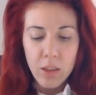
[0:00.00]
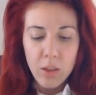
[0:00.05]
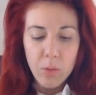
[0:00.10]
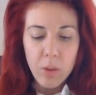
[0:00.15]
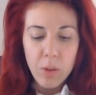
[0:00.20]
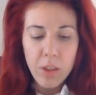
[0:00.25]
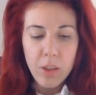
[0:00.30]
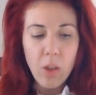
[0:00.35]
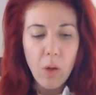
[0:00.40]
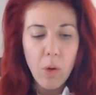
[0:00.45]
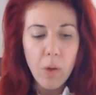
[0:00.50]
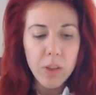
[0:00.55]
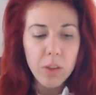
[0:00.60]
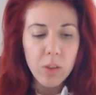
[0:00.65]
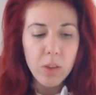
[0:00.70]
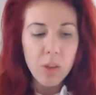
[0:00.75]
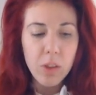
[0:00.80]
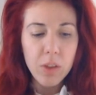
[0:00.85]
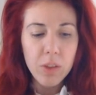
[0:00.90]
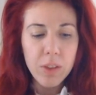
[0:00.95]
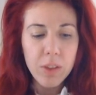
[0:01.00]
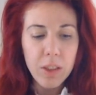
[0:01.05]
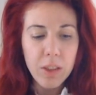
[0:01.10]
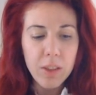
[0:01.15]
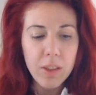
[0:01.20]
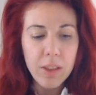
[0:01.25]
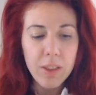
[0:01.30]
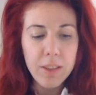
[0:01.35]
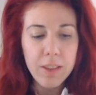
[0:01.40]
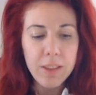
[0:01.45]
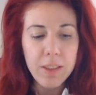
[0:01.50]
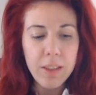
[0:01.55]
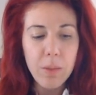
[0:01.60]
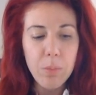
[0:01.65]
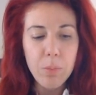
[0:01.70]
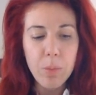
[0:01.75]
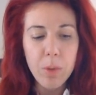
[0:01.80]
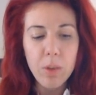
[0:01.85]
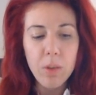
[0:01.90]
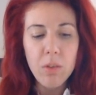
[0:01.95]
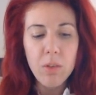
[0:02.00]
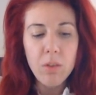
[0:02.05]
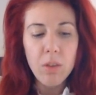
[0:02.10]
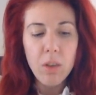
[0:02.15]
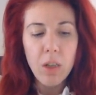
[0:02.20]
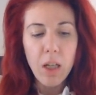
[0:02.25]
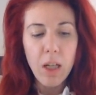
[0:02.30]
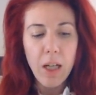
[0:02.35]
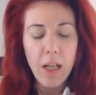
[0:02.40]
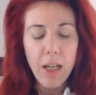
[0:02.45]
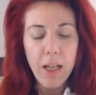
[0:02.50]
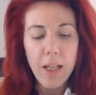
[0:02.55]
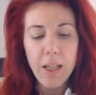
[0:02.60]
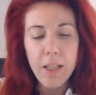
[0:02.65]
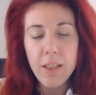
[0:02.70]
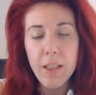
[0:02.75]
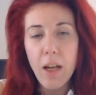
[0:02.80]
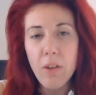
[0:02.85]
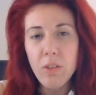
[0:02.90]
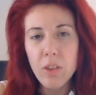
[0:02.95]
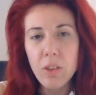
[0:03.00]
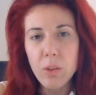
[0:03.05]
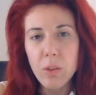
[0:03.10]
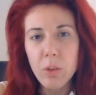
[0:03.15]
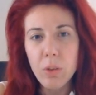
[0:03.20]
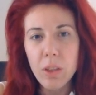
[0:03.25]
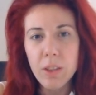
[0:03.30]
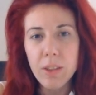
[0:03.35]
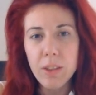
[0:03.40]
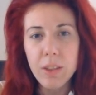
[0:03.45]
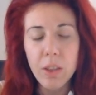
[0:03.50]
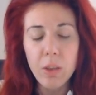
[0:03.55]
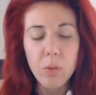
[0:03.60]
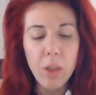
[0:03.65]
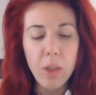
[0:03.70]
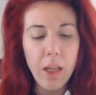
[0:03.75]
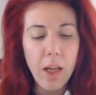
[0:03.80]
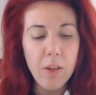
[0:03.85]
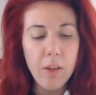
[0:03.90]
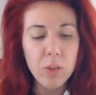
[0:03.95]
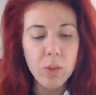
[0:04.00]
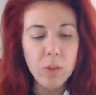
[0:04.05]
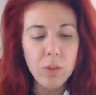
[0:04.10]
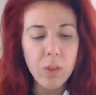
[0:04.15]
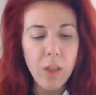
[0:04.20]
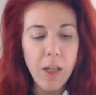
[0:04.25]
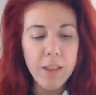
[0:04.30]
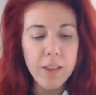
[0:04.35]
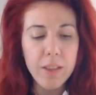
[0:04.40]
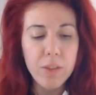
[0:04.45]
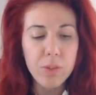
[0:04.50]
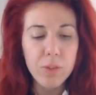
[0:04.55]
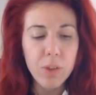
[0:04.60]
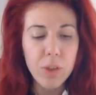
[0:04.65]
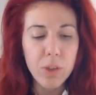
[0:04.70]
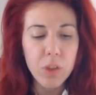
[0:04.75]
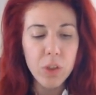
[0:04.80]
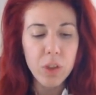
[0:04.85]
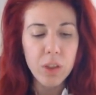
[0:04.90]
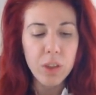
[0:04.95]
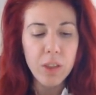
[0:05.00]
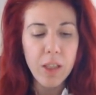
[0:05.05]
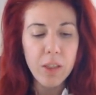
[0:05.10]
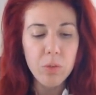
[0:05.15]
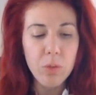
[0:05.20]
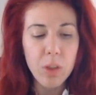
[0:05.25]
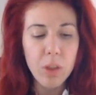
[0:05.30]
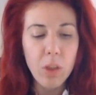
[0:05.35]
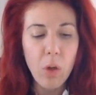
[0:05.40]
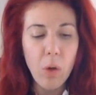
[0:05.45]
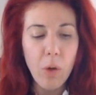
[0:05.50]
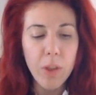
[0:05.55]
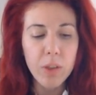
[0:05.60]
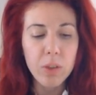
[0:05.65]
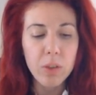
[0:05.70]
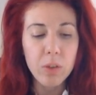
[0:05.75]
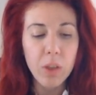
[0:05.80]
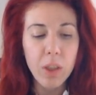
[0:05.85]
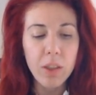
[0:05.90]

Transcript: We're going to use this symbol, and afterwards, we have to write the function that we're going to